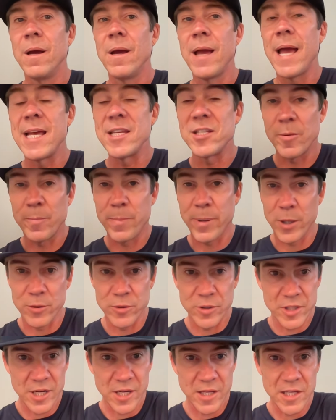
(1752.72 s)
as
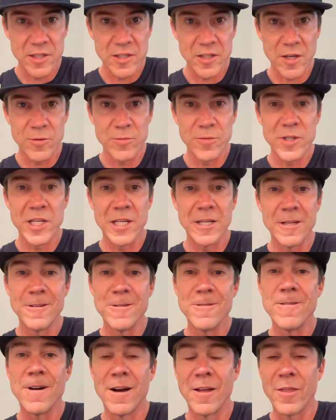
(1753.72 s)
opposed to the zone
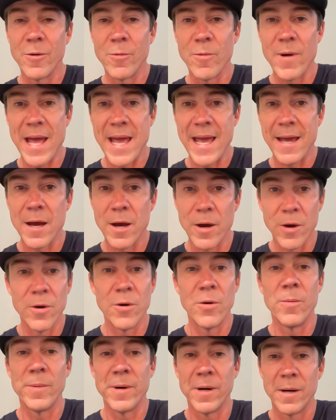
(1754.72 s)
2 on the way
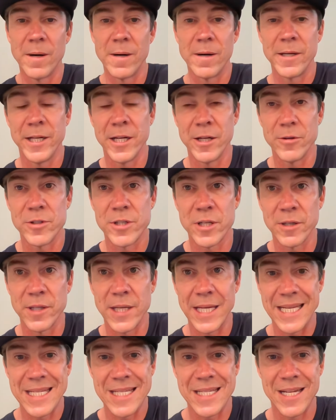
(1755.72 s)
home or, you know, to
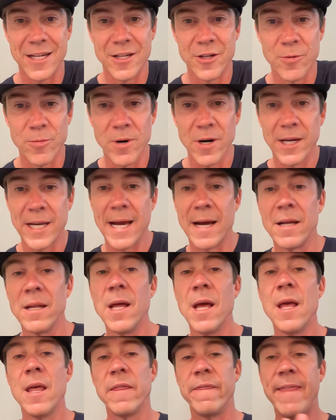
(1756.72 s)
extend your workout,
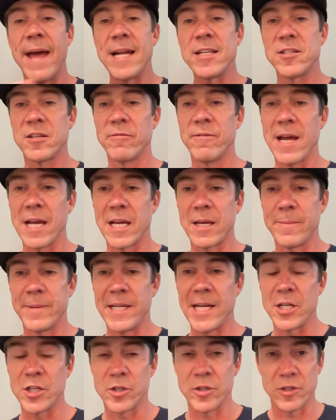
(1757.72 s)
that's the
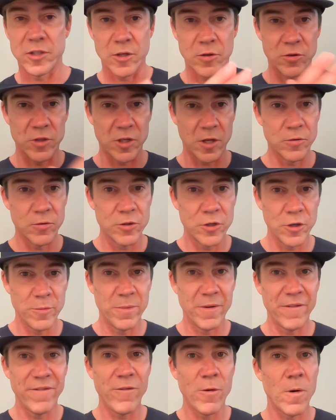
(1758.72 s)
recommendation. So zone 2
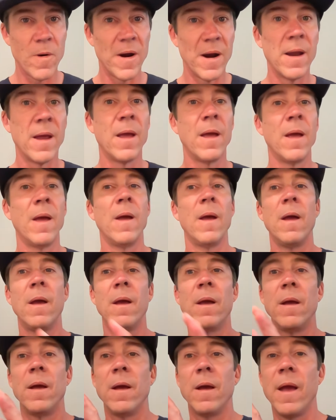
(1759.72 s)
before
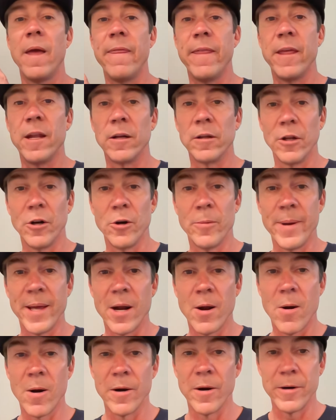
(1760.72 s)
and then a little bit
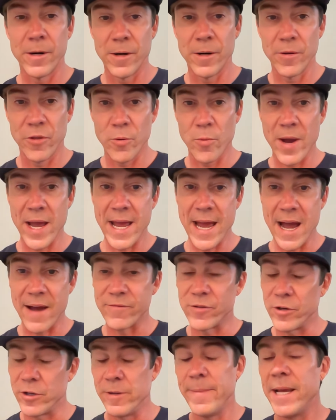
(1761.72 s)
harder the way
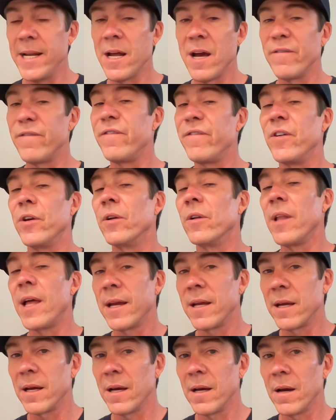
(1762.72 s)
after. You may not feel
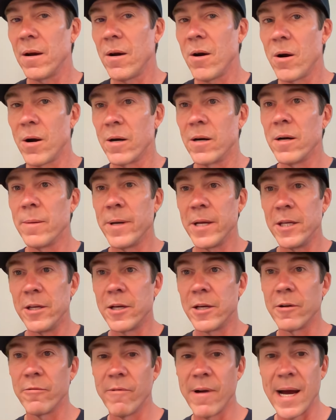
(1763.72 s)
like harder, but you
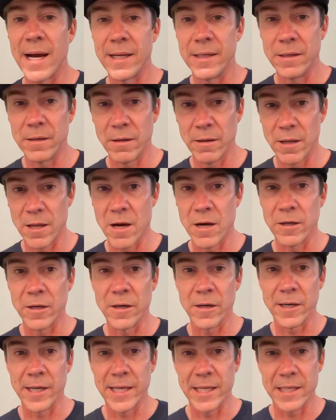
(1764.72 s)
can ride
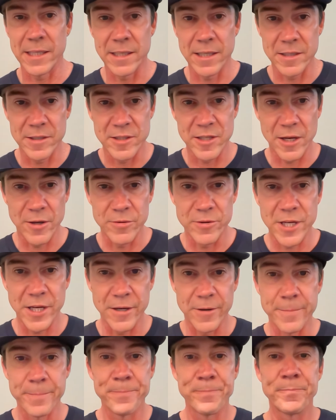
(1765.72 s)
longer in zone 2.
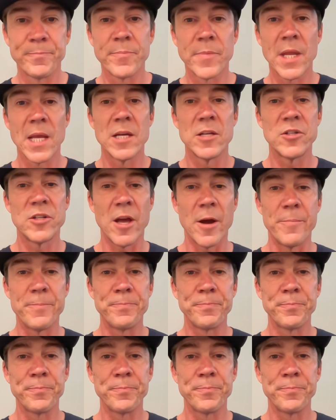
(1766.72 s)
So